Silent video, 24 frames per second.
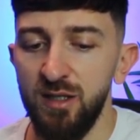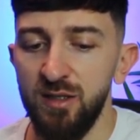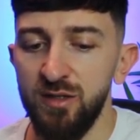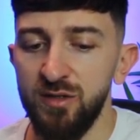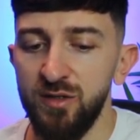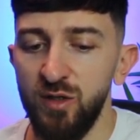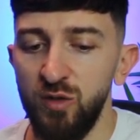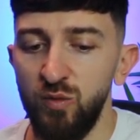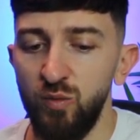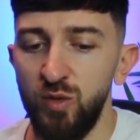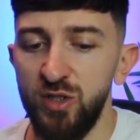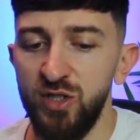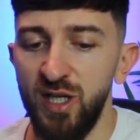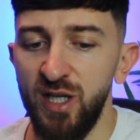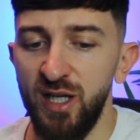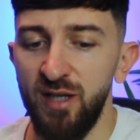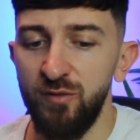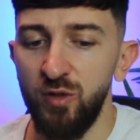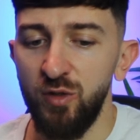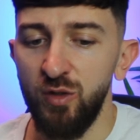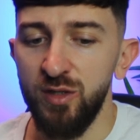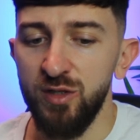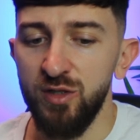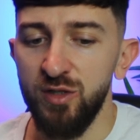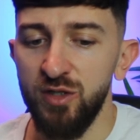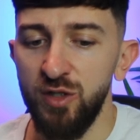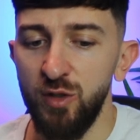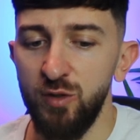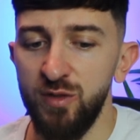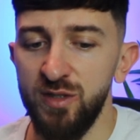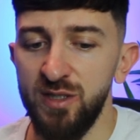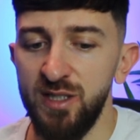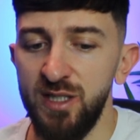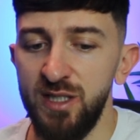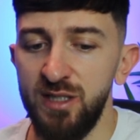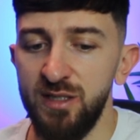So once you have gone and
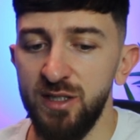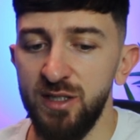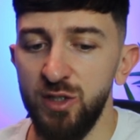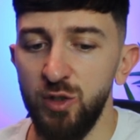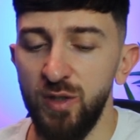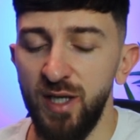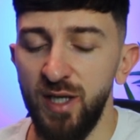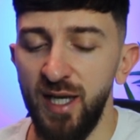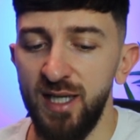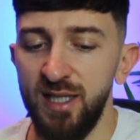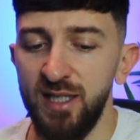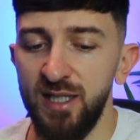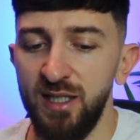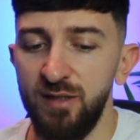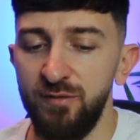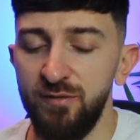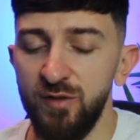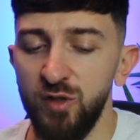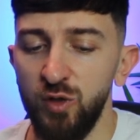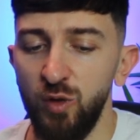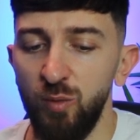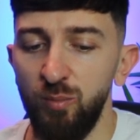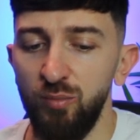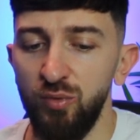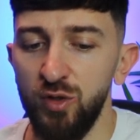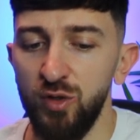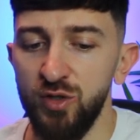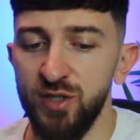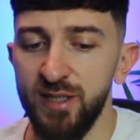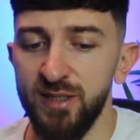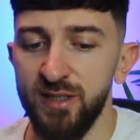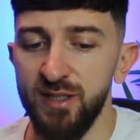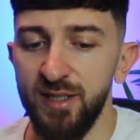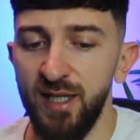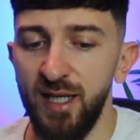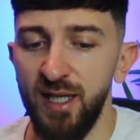chose these, you can give your
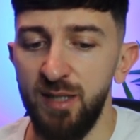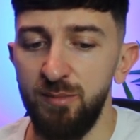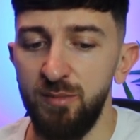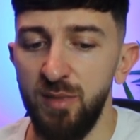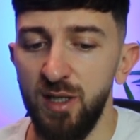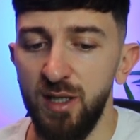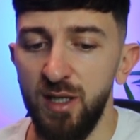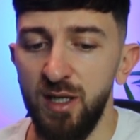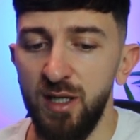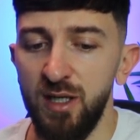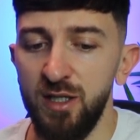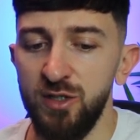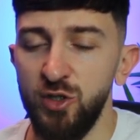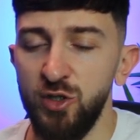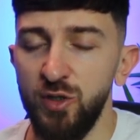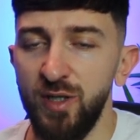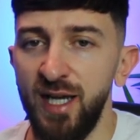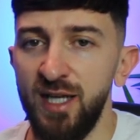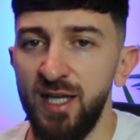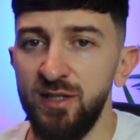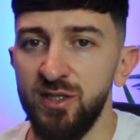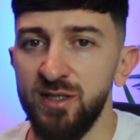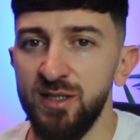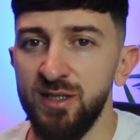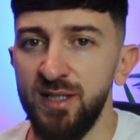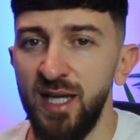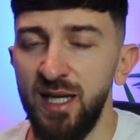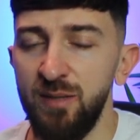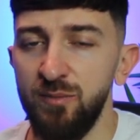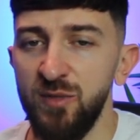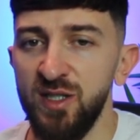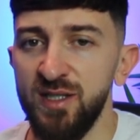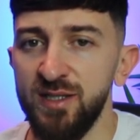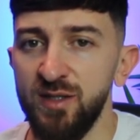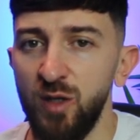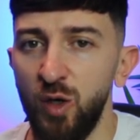project a name. So you can just
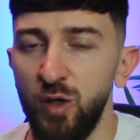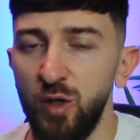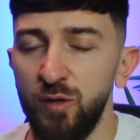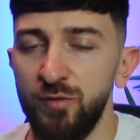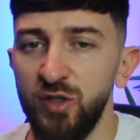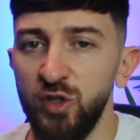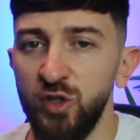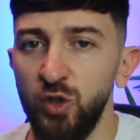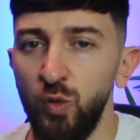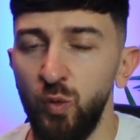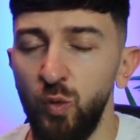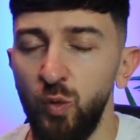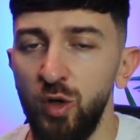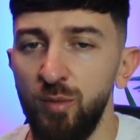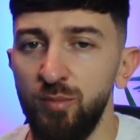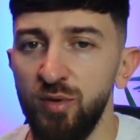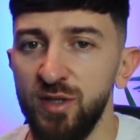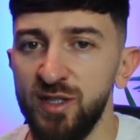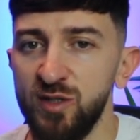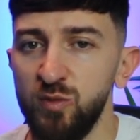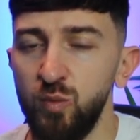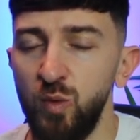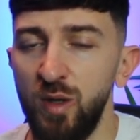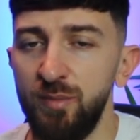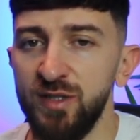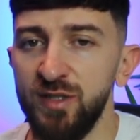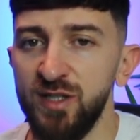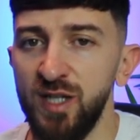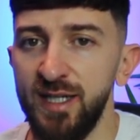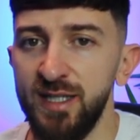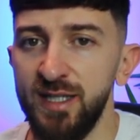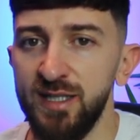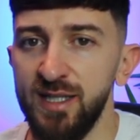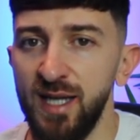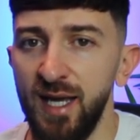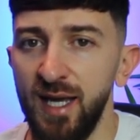name this after your WordPress
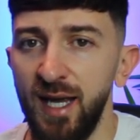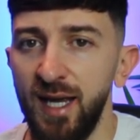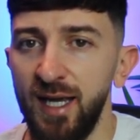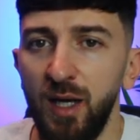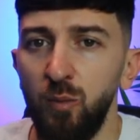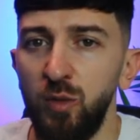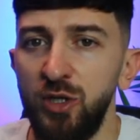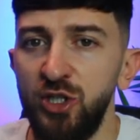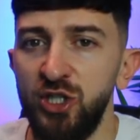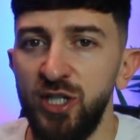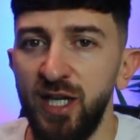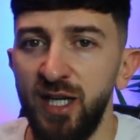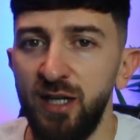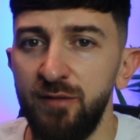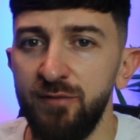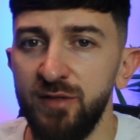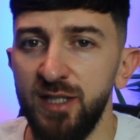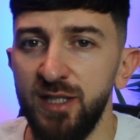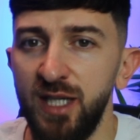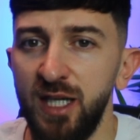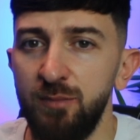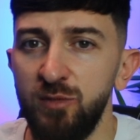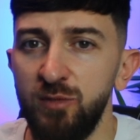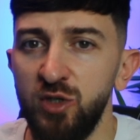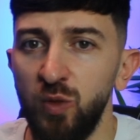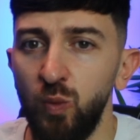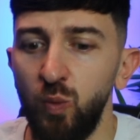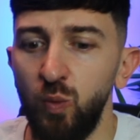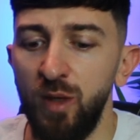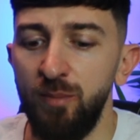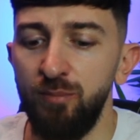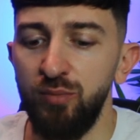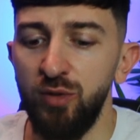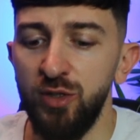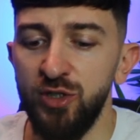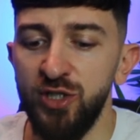website. And once you have named your
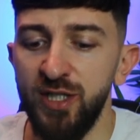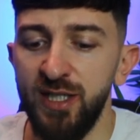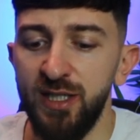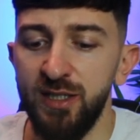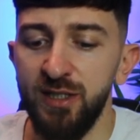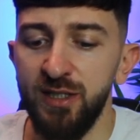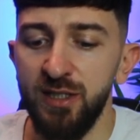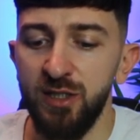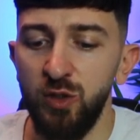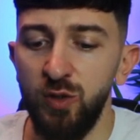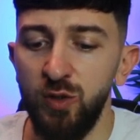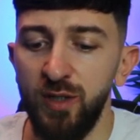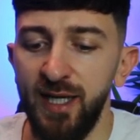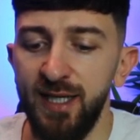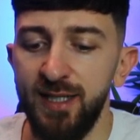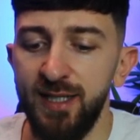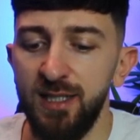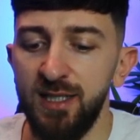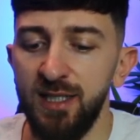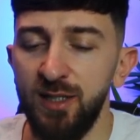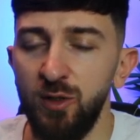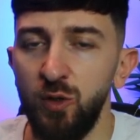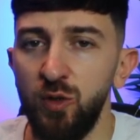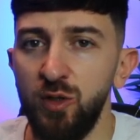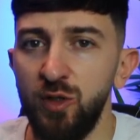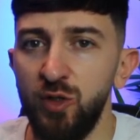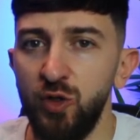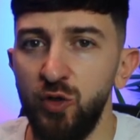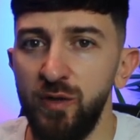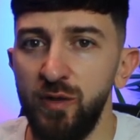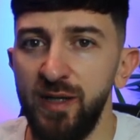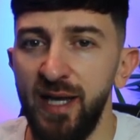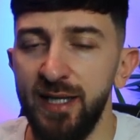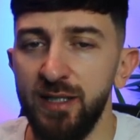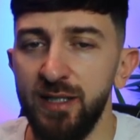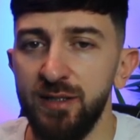web project, you can click on
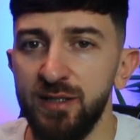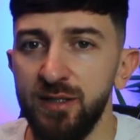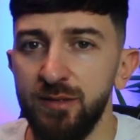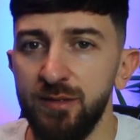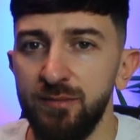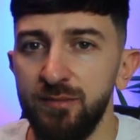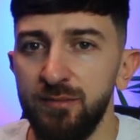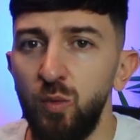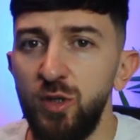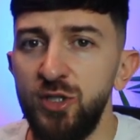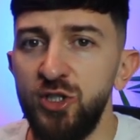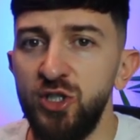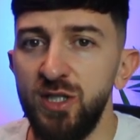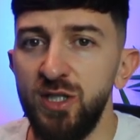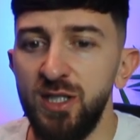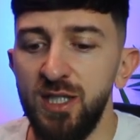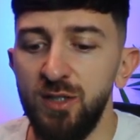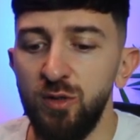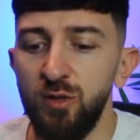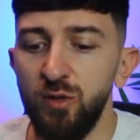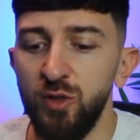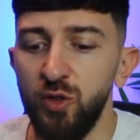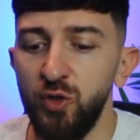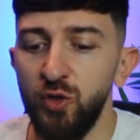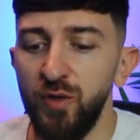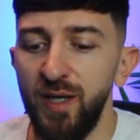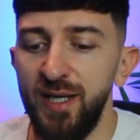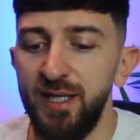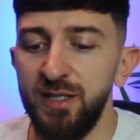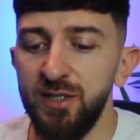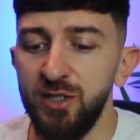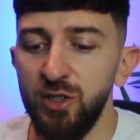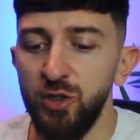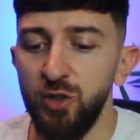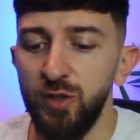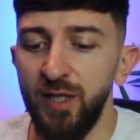Create. Once you click on
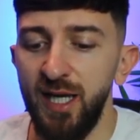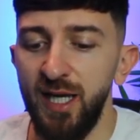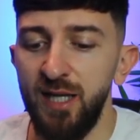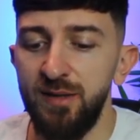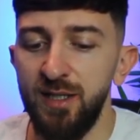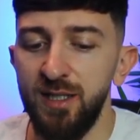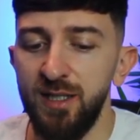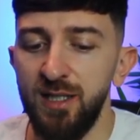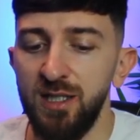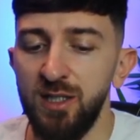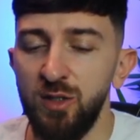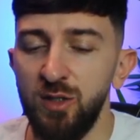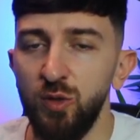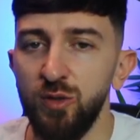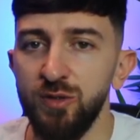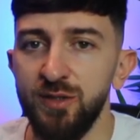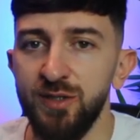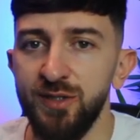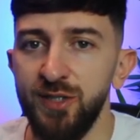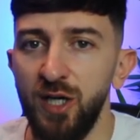Create, you can then click on